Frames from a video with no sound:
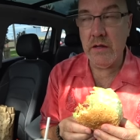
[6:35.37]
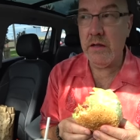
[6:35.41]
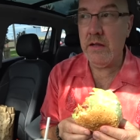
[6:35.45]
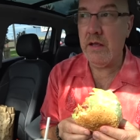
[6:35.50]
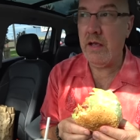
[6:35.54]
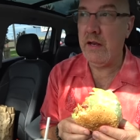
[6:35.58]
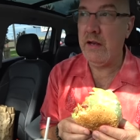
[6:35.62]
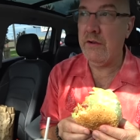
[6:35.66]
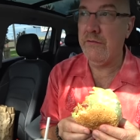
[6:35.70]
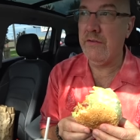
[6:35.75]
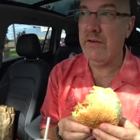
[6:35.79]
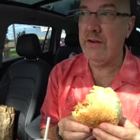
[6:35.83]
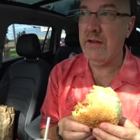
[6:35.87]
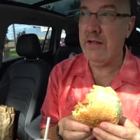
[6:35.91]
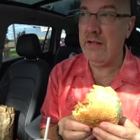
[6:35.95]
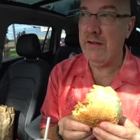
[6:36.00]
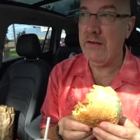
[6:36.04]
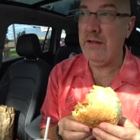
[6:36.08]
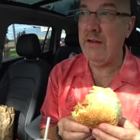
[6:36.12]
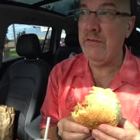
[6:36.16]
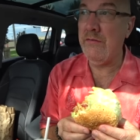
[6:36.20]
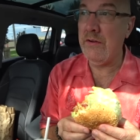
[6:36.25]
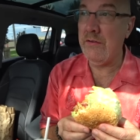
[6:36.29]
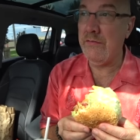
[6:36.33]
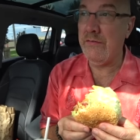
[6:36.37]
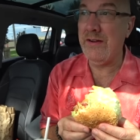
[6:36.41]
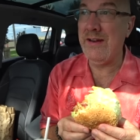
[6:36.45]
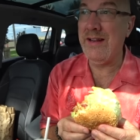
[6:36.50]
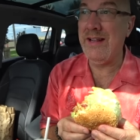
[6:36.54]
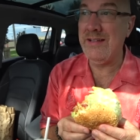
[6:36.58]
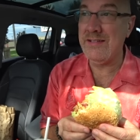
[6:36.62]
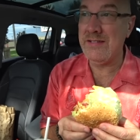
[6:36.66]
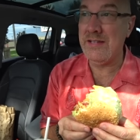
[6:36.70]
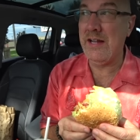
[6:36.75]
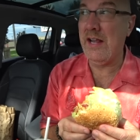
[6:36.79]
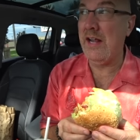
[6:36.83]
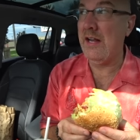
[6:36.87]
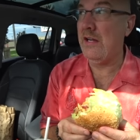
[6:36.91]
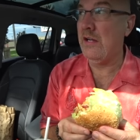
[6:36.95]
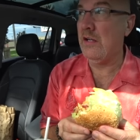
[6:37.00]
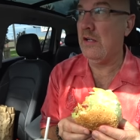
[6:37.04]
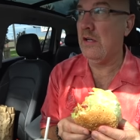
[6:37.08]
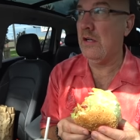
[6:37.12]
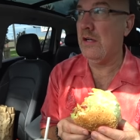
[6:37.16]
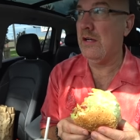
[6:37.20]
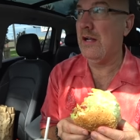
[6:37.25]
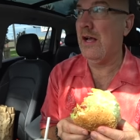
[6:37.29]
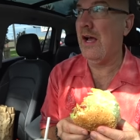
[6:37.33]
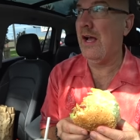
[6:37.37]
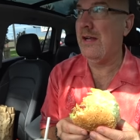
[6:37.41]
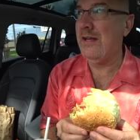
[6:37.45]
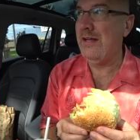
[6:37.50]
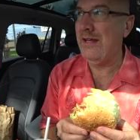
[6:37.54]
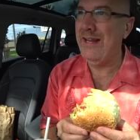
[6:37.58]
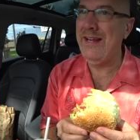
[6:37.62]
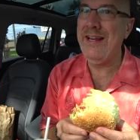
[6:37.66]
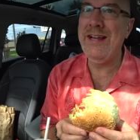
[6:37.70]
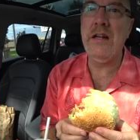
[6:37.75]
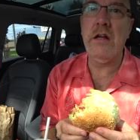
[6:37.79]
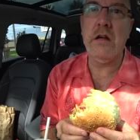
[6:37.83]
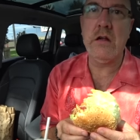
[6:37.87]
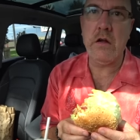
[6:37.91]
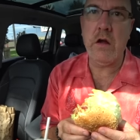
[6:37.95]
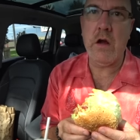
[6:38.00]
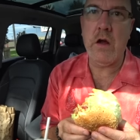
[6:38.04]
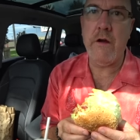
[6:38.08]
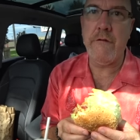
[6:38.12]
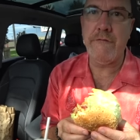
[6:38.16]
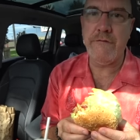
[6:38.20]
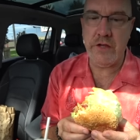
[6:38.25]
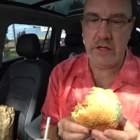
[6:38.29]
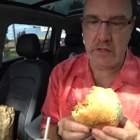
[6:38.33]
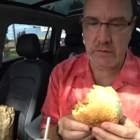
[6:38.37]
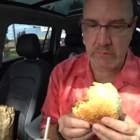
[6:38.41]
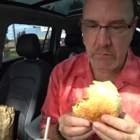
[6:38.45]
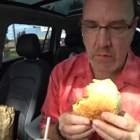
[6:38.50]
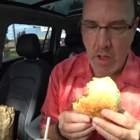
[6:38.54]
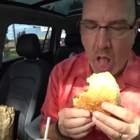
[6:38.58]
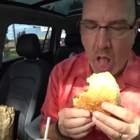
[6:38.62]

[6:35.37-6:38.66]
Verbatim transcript: And if it even if it isn't any good, I need a coffee.